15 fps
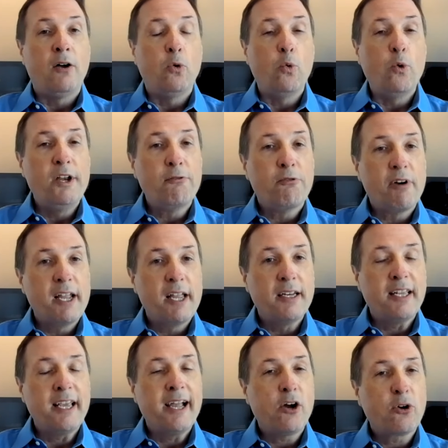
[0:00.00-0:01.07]
we
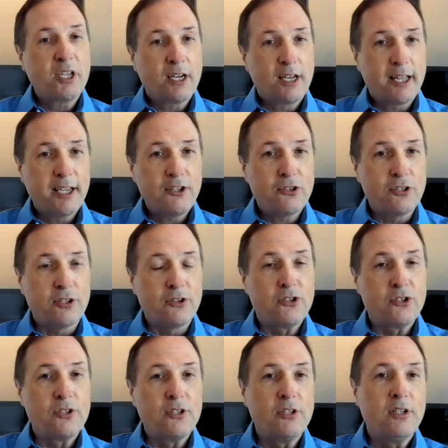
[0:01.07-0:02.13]
ran
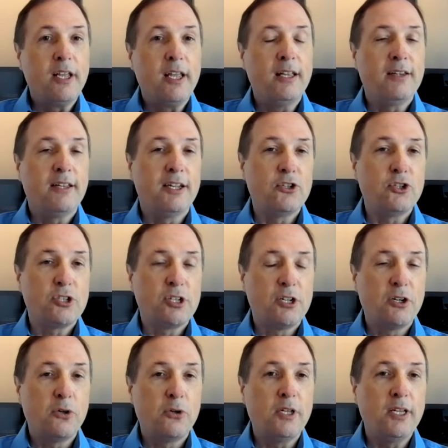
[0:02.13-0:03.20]
calculations that
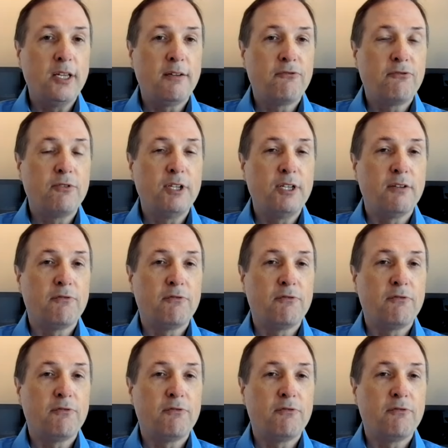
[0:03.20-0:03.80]
showed if